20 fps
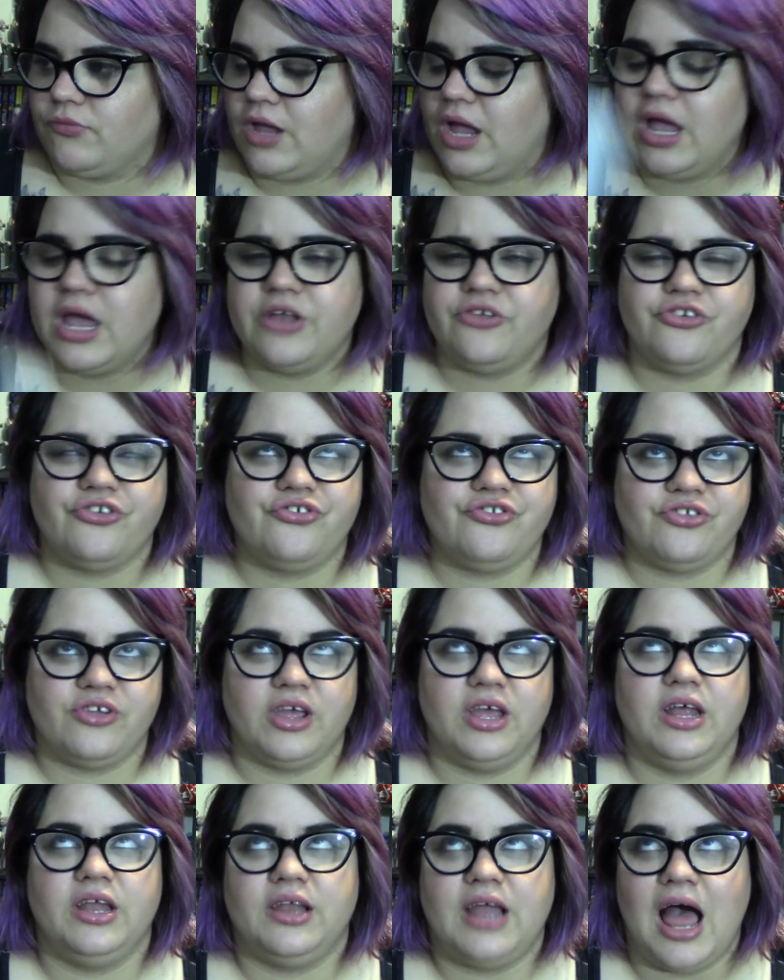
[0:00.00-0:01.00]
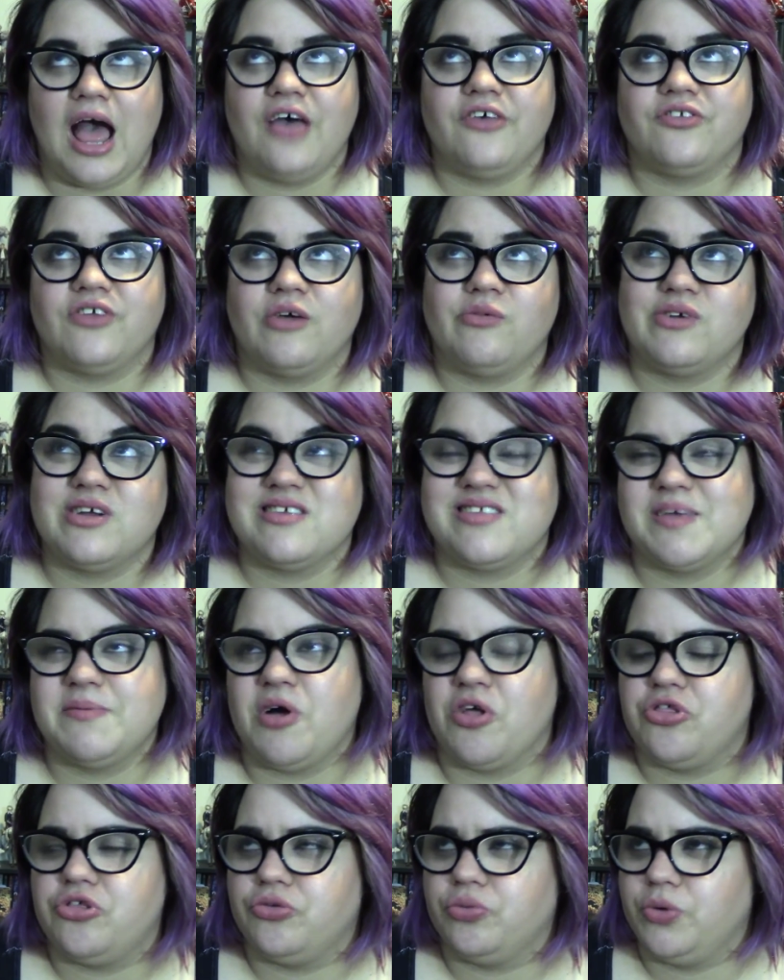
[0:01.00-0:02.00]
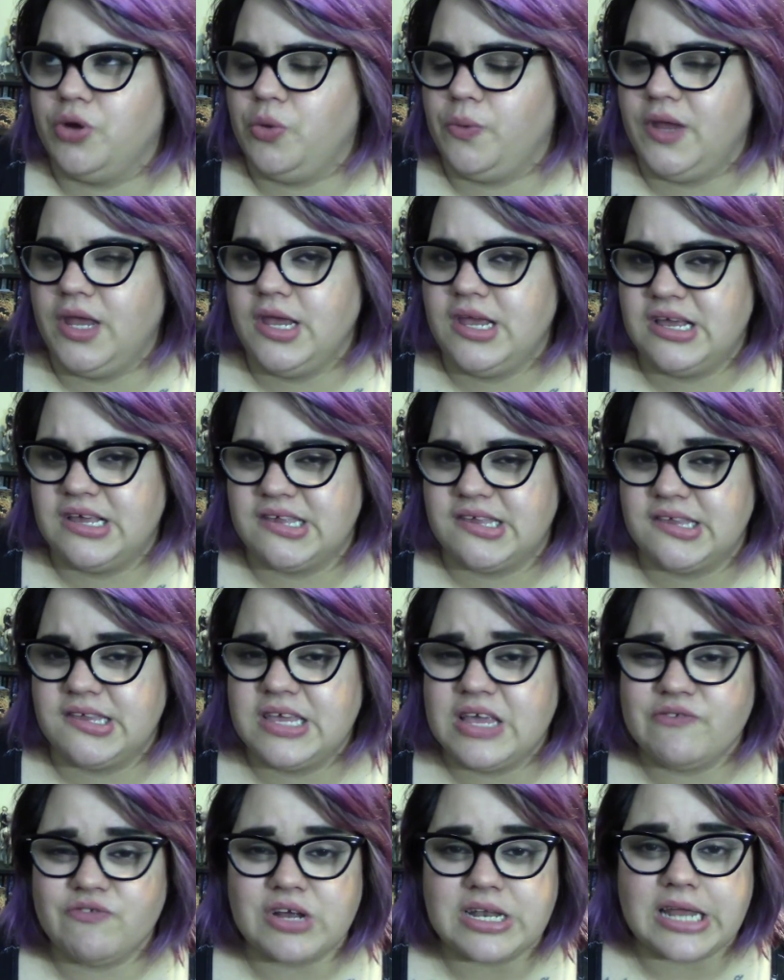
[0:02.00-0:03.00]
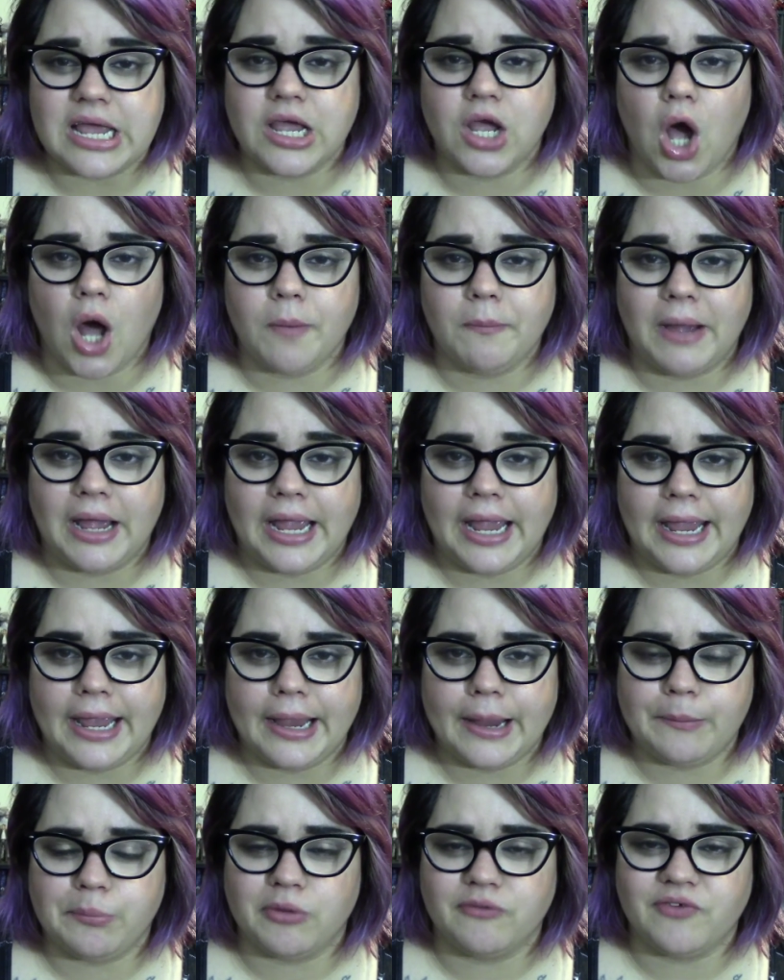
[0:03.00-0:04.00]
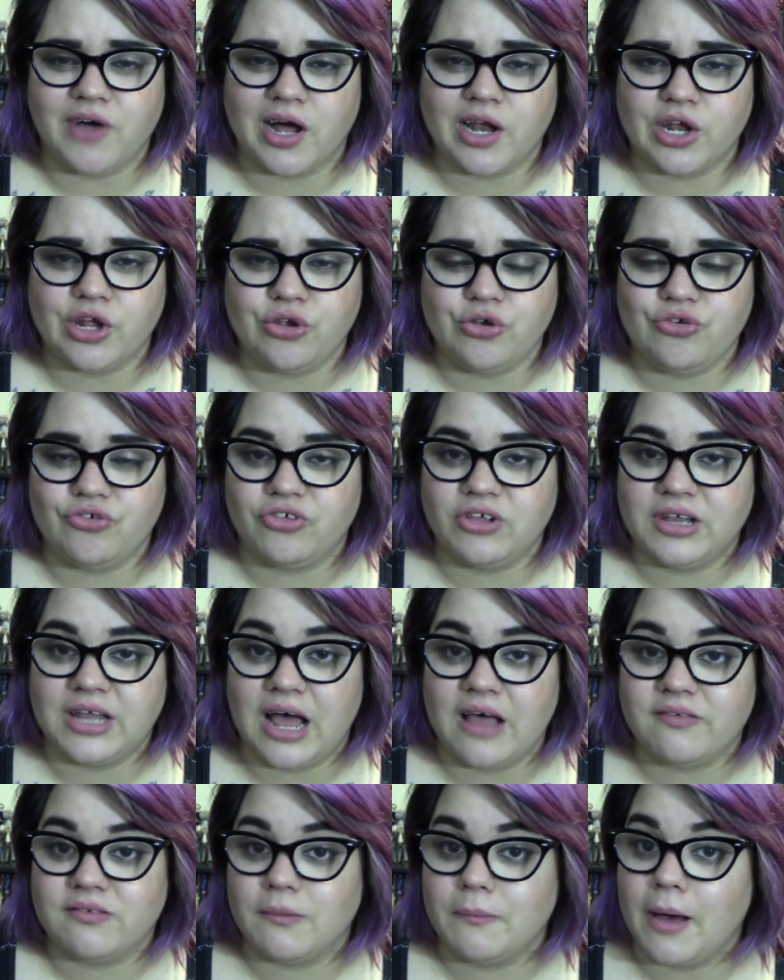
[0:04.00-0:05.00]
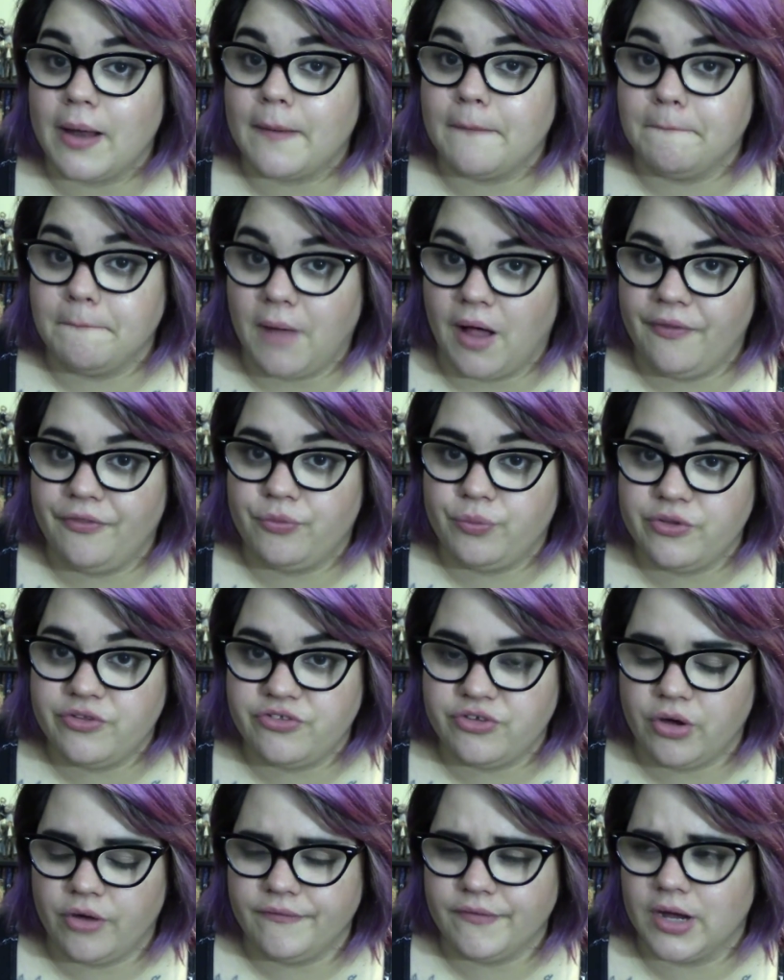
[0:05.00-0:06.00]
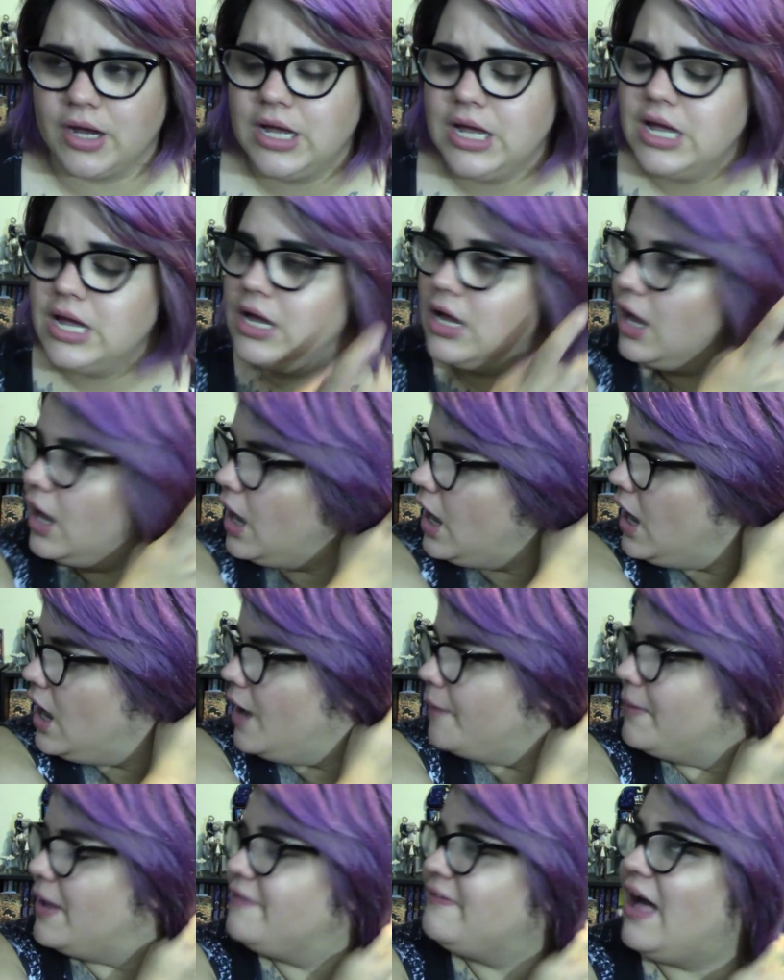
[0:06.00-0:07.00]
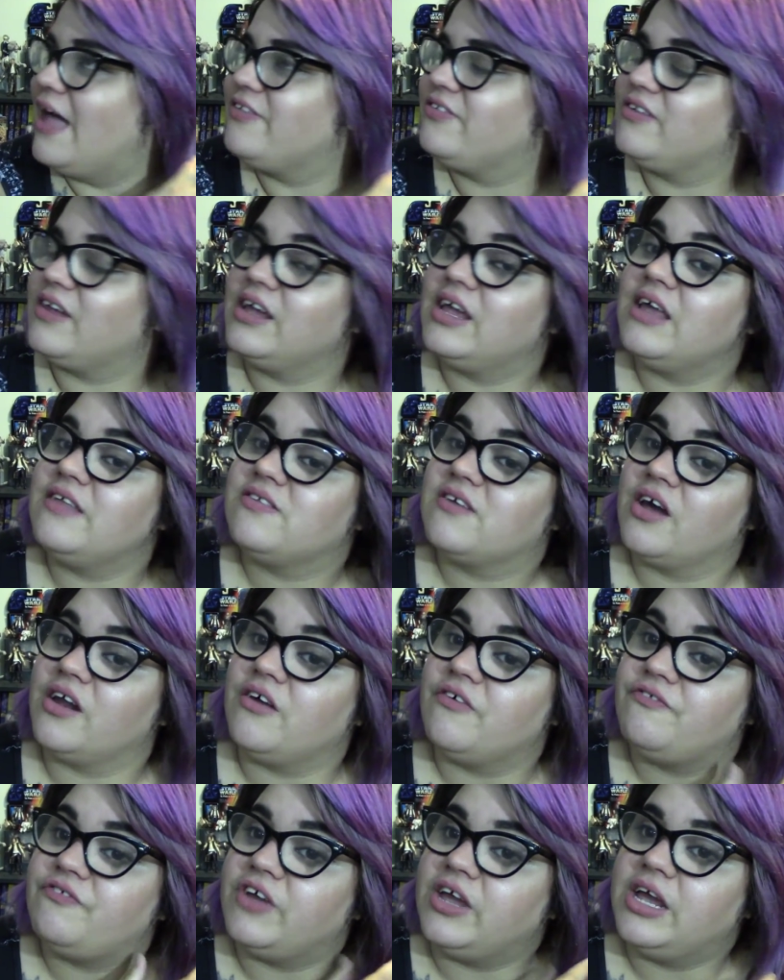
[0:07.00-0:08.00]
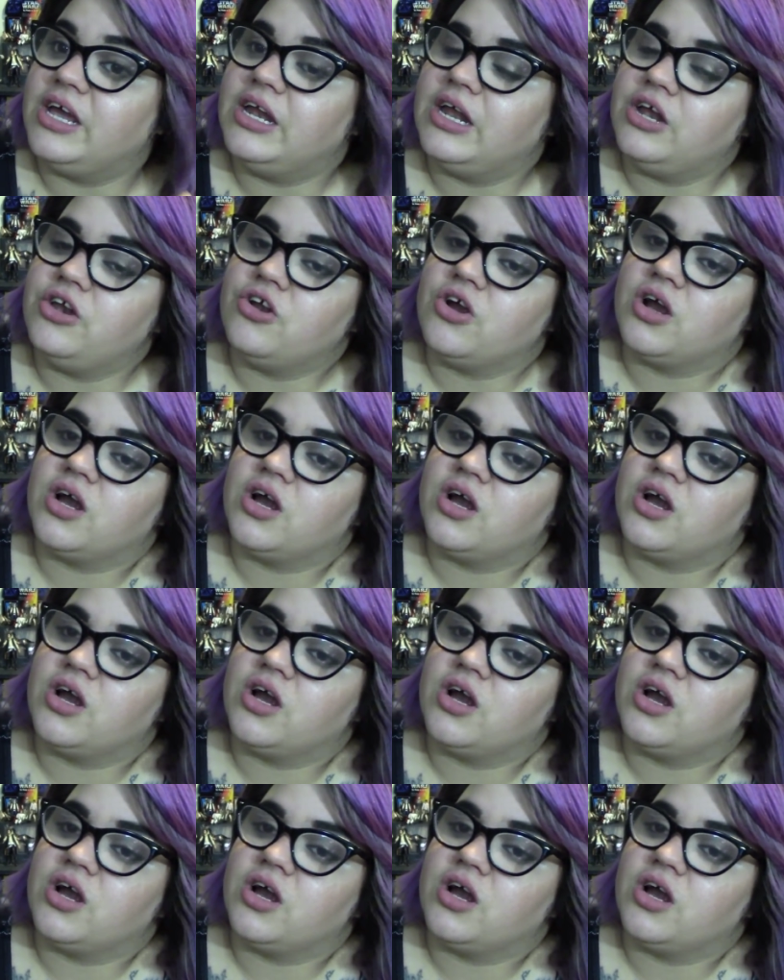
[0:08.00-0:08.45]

it lasts, I want to say, about 3 weeks, give or take, on my hair. Pravana usually lasts about a month with silver. And that's like, it's gonna fade and you're